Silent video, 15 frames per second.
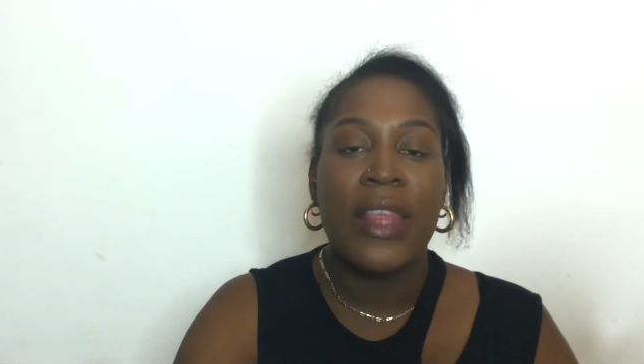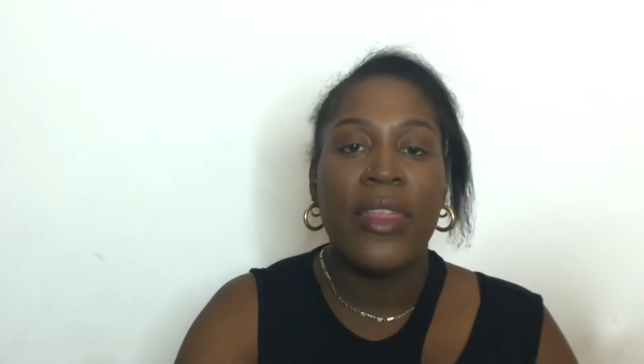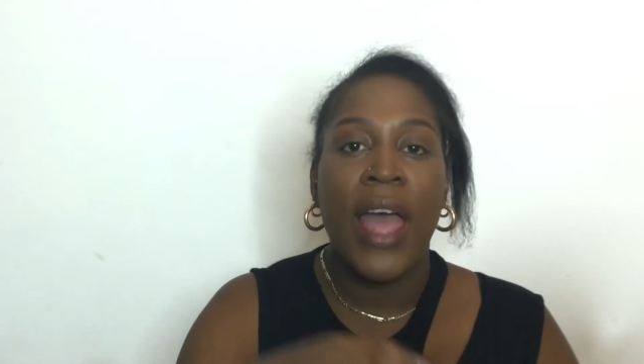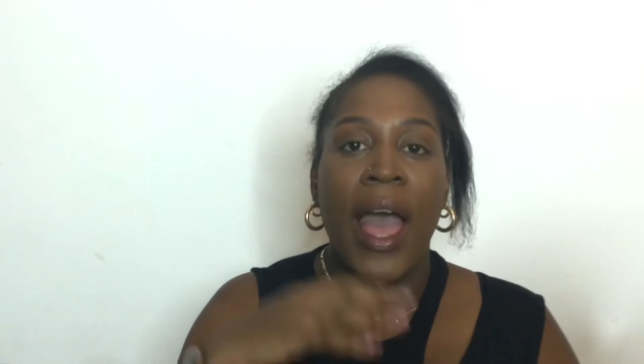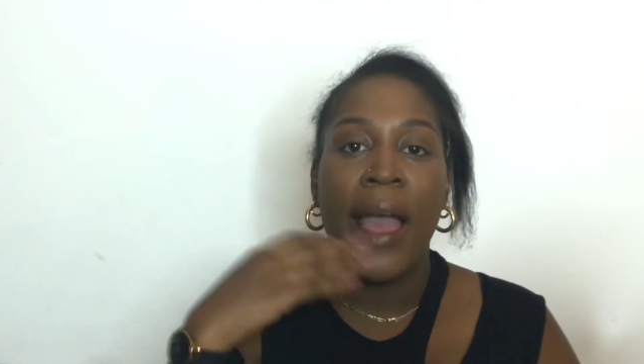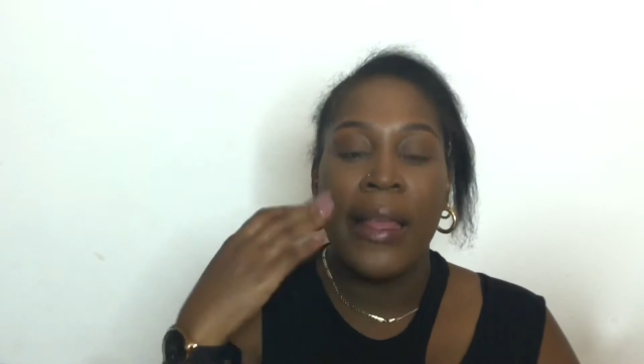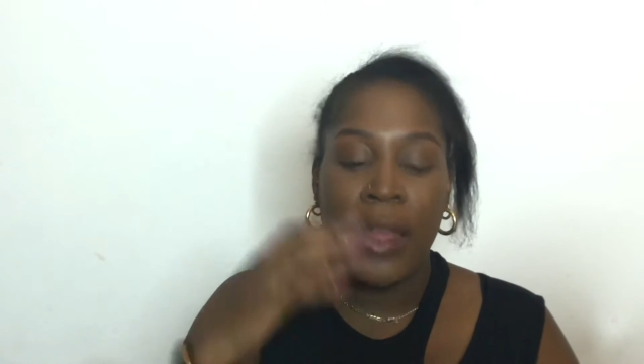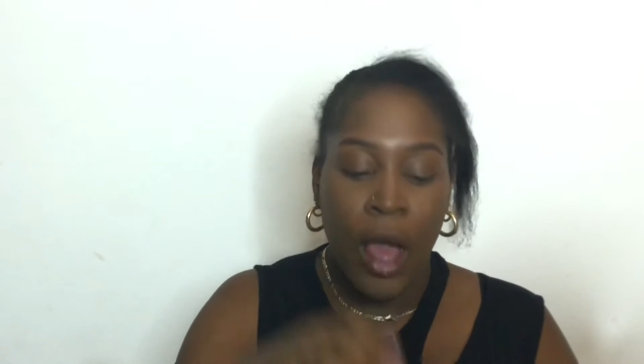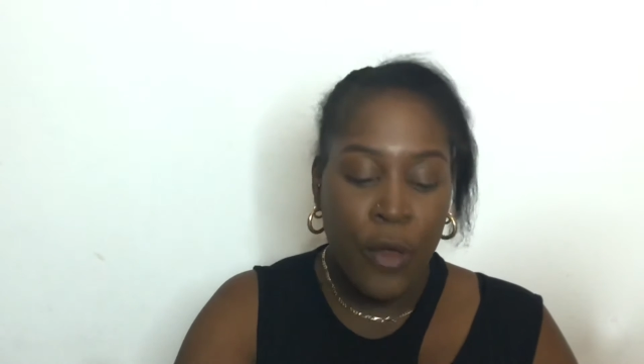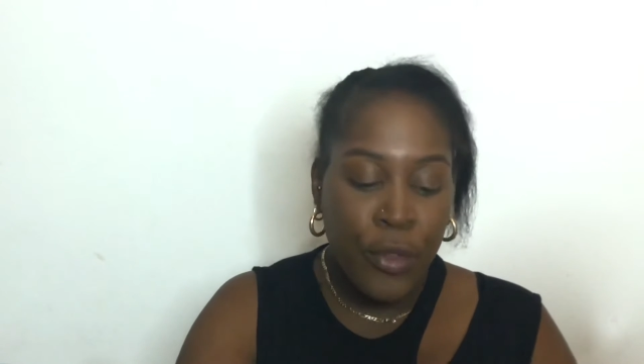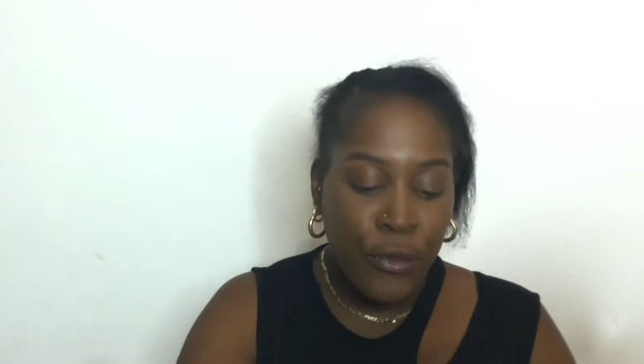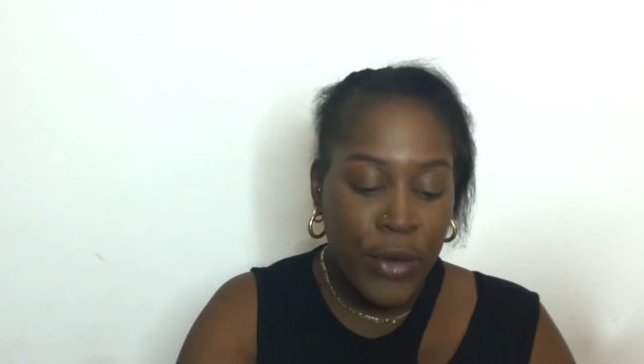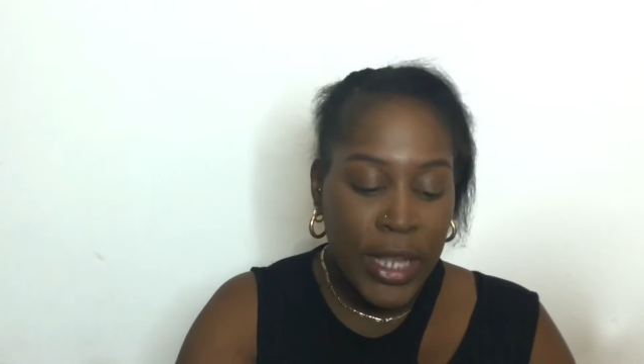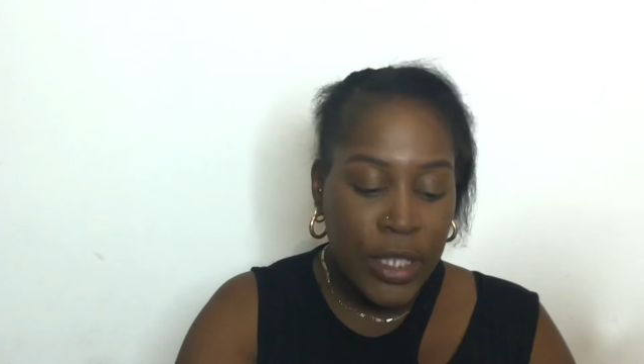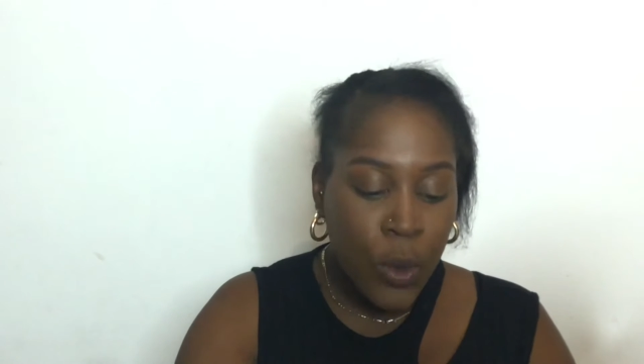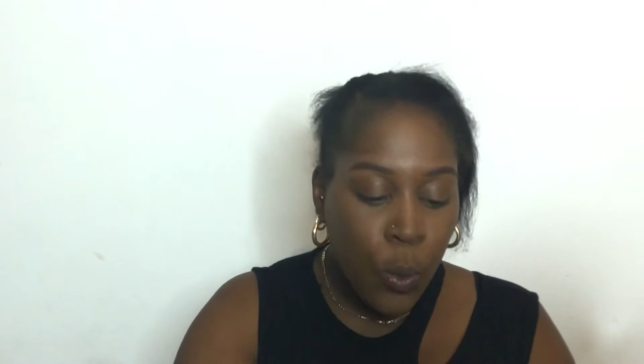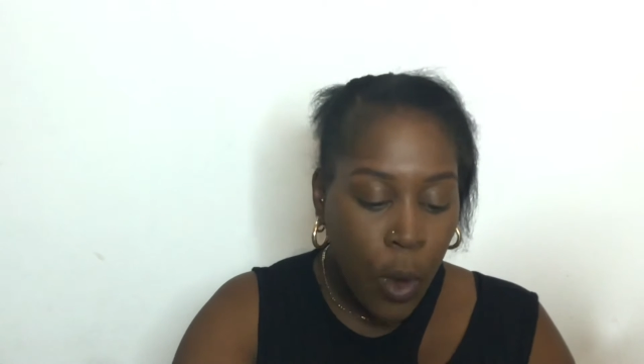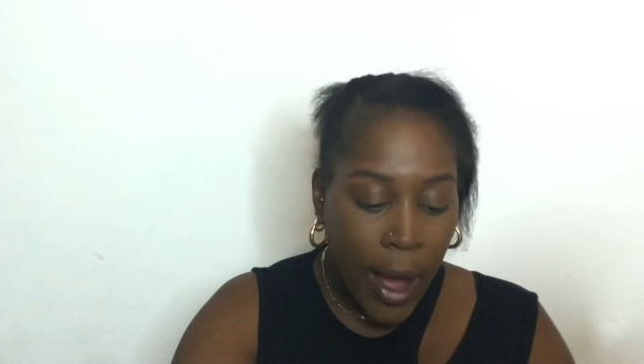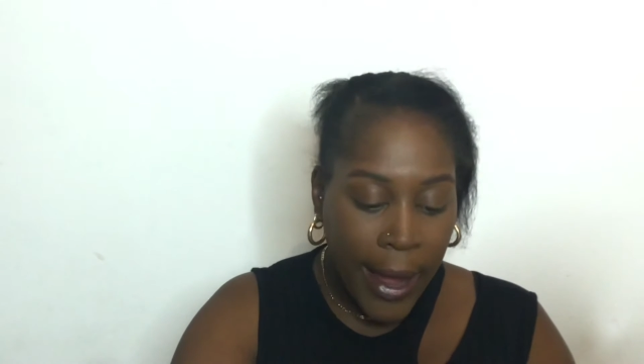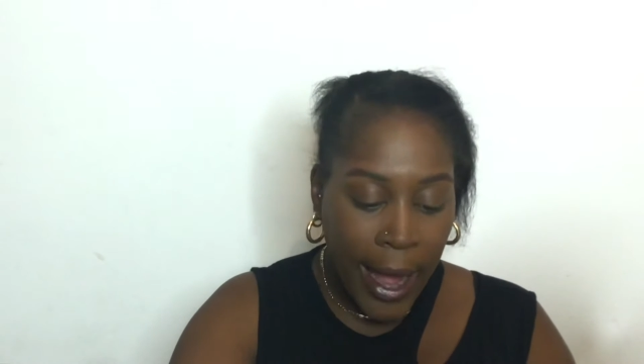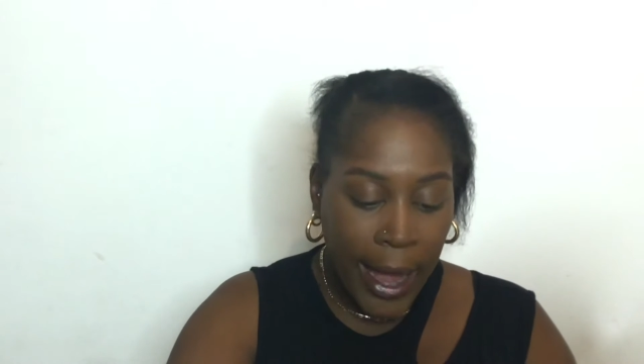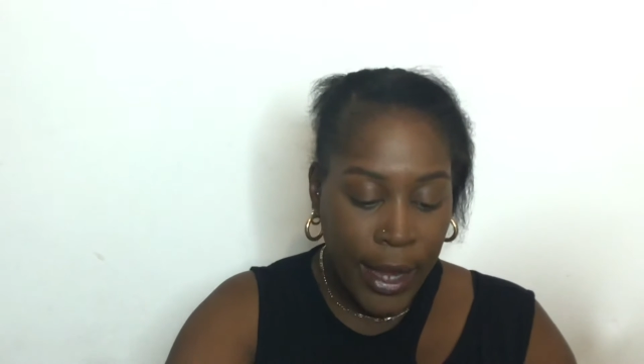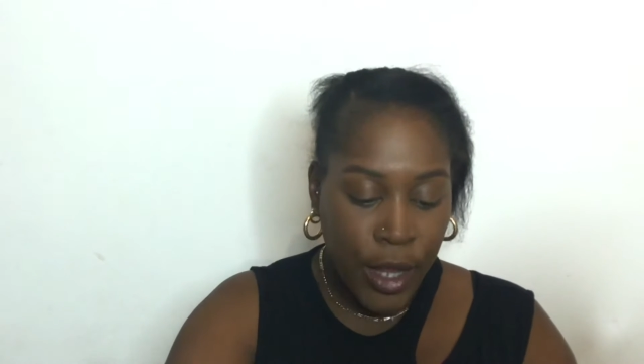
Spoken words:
that the reason why I